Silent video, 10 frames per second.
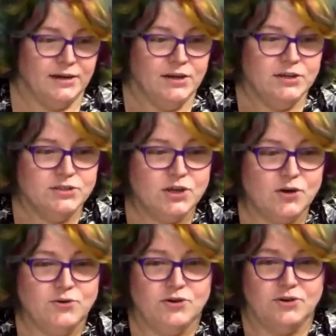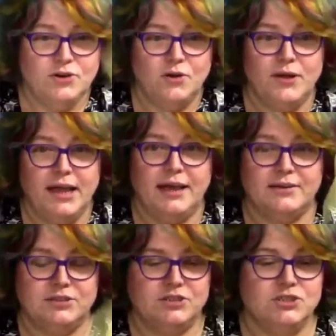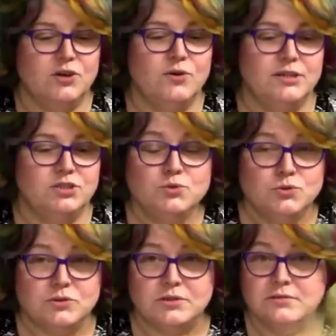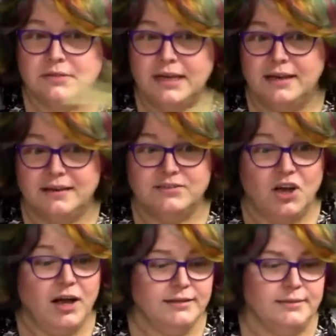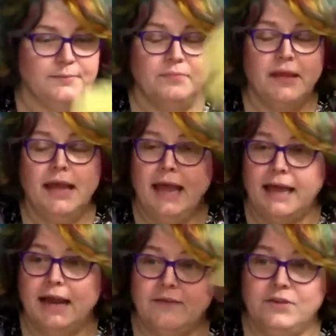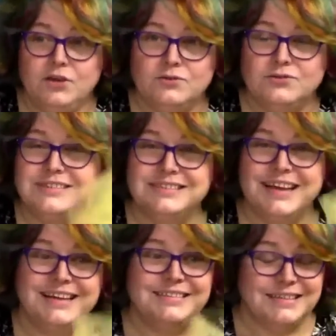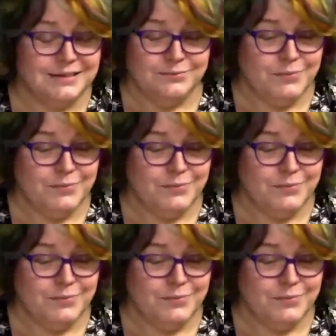So knowing how to sew on tulle is awesome. And I've used a size, my